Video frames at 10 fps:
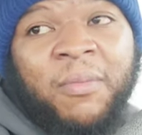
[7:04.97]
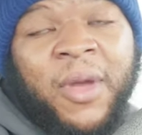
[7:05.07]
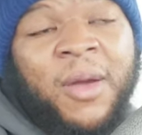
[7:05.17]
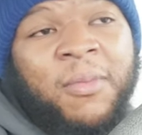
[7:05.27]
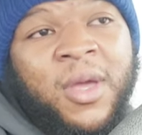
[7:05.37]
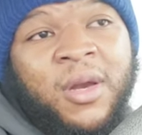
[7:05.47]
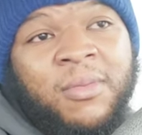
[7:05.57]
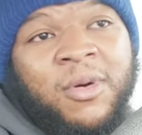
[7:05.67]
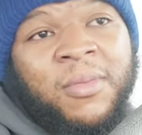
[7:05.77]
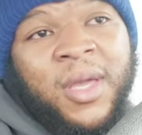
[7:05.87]
bare
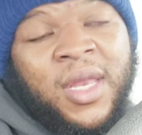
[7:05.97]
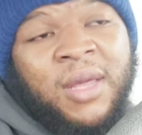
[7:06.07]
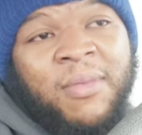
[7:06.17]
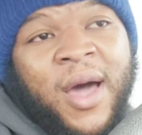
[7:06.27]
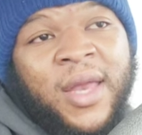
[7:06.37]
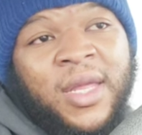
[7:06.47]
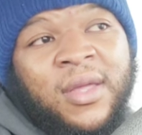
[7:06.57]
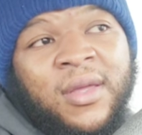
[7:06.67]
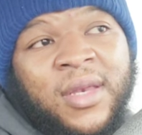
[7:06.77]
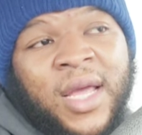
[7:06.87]
minimum, anybody